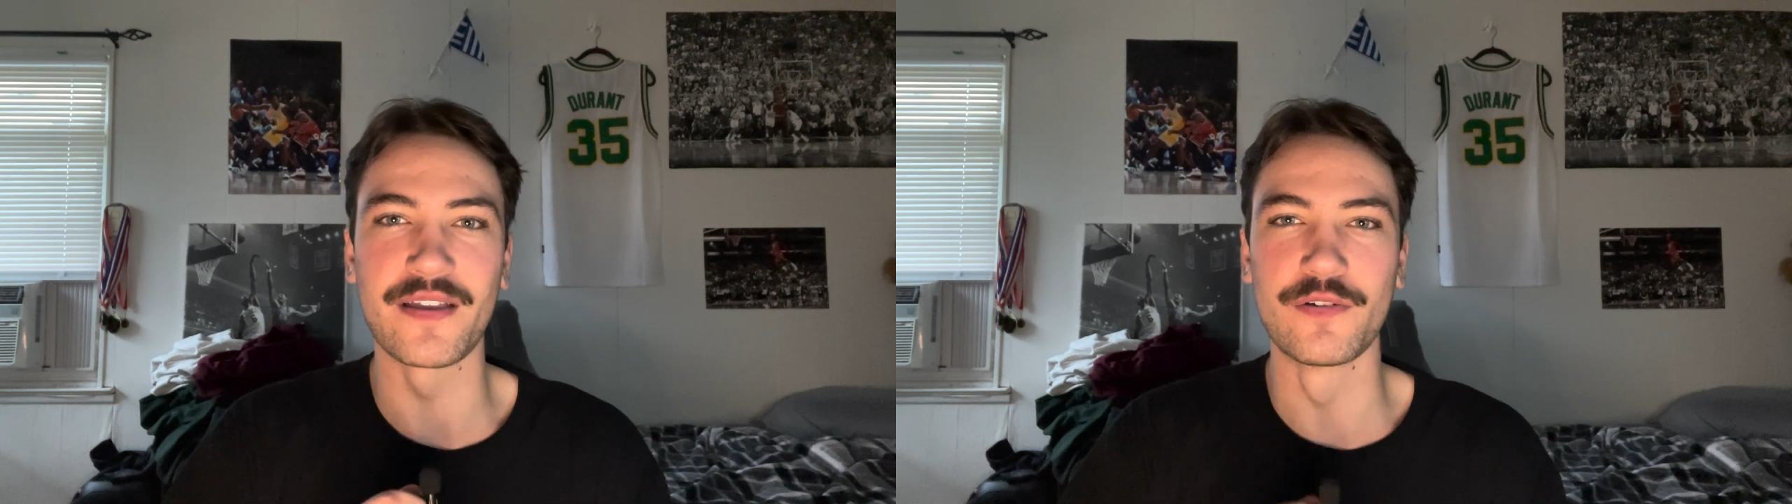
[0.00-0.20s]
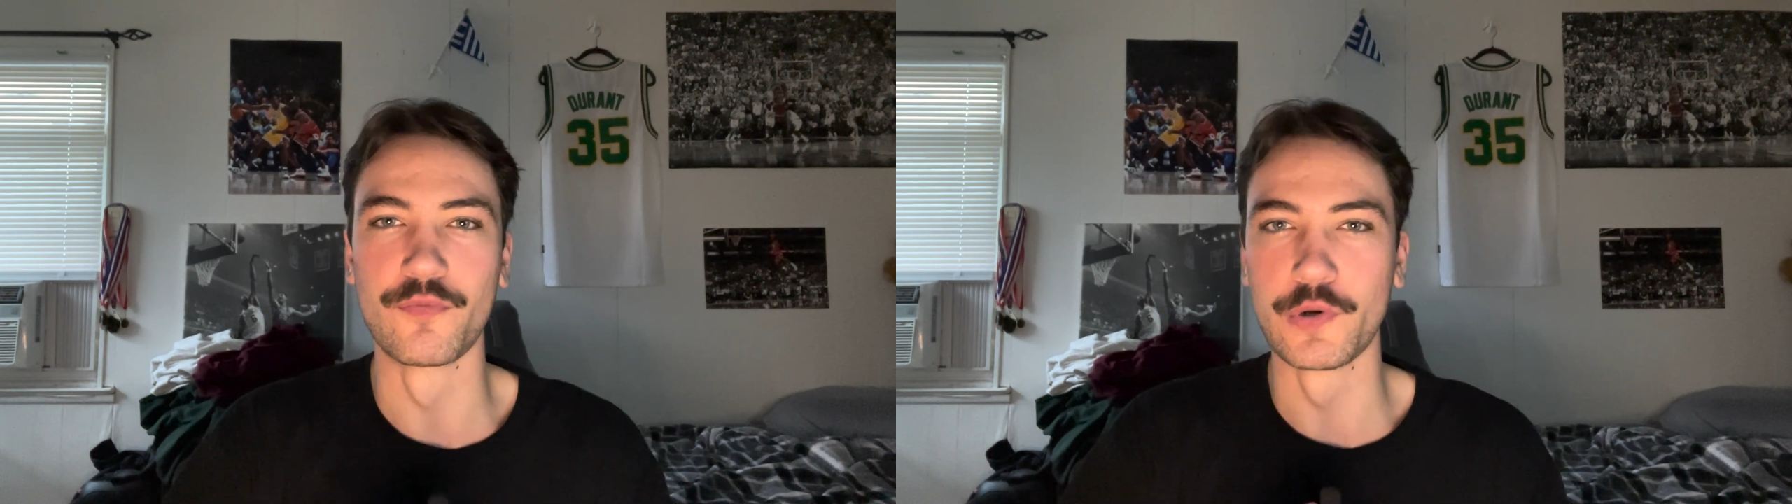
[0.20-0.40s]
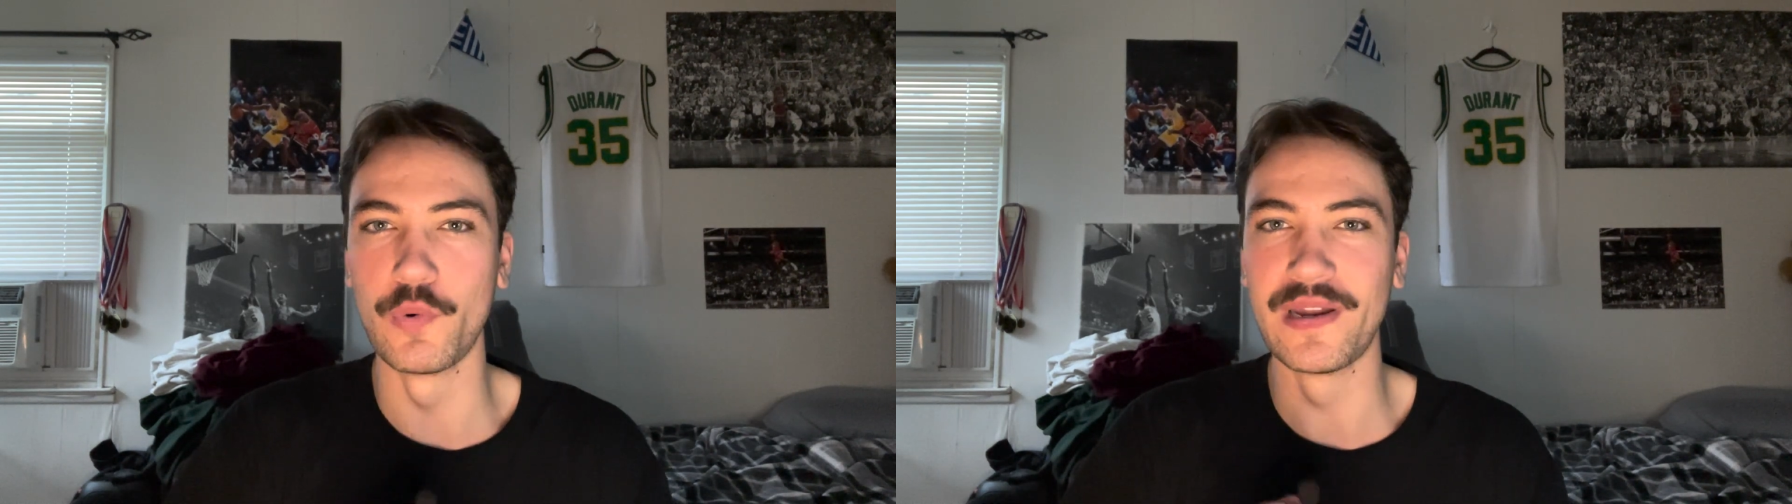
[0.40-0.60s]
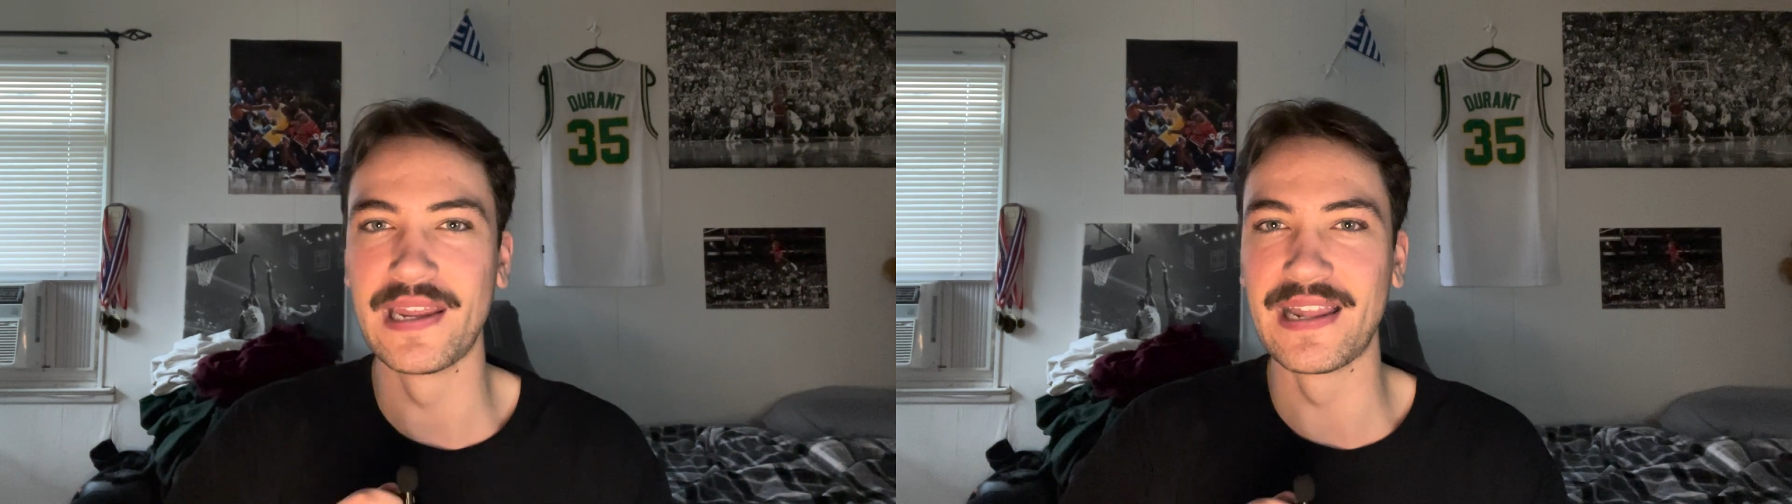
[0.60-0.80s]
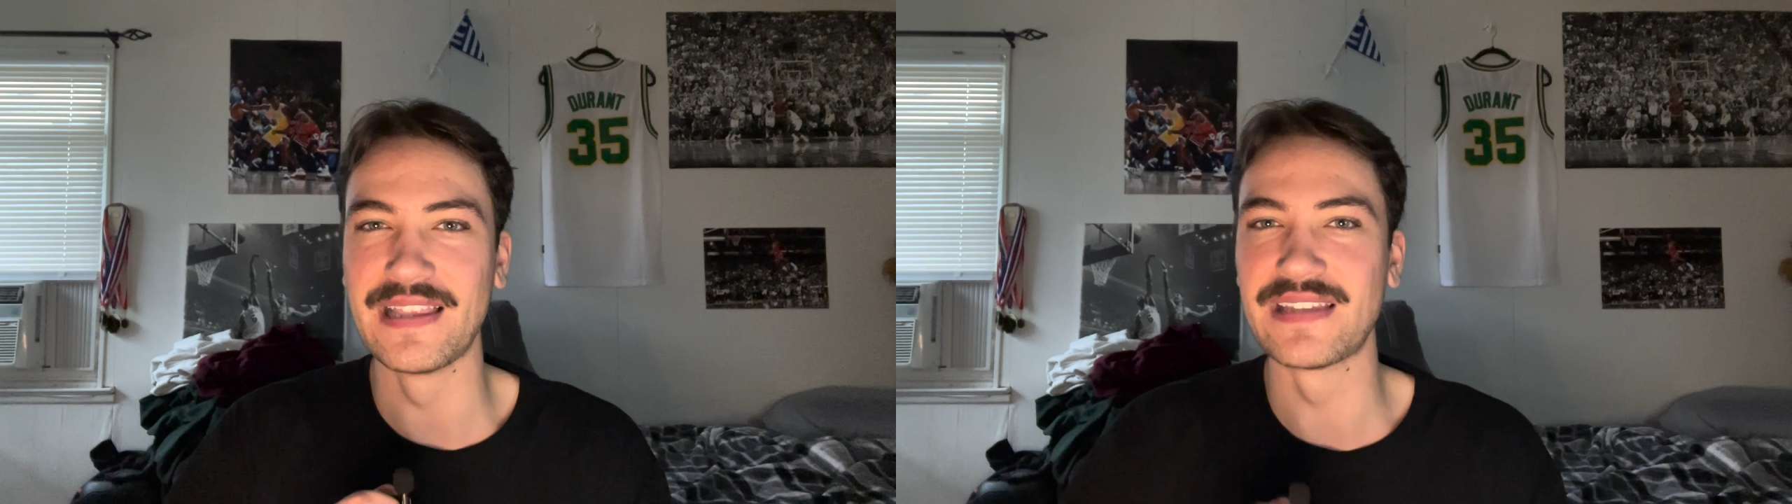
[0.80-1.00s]
could ruin
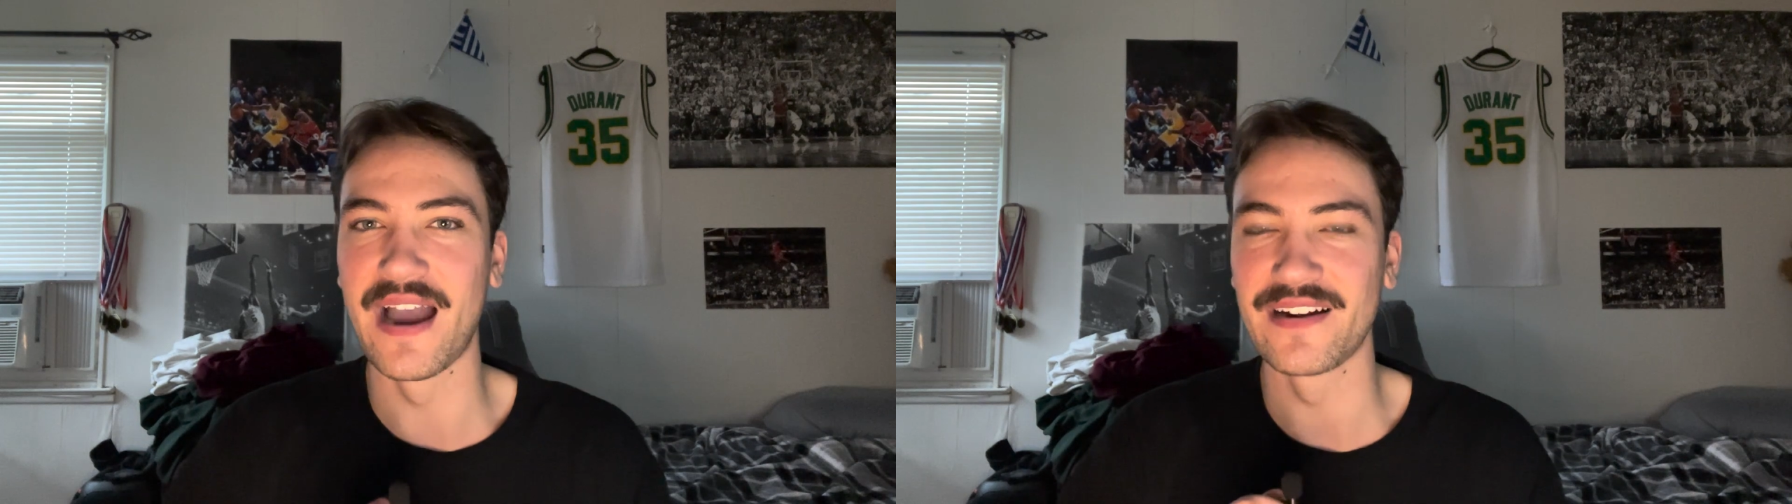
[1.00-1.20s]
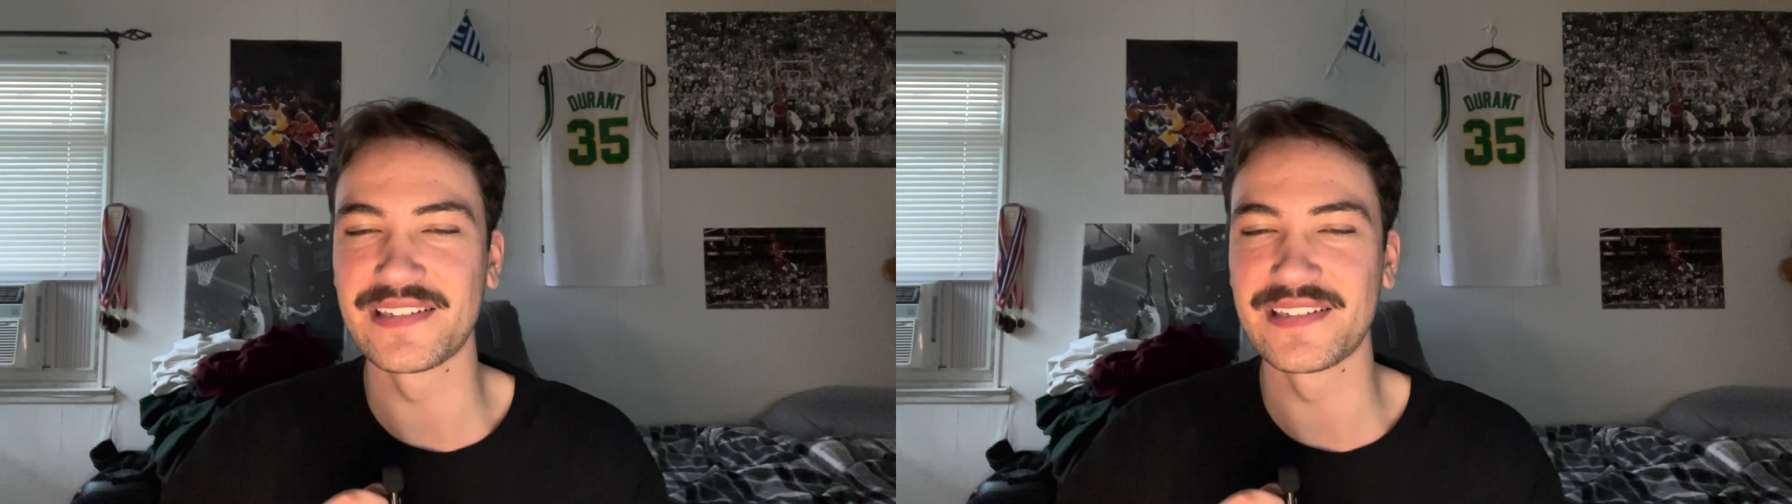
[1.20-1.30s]
an entire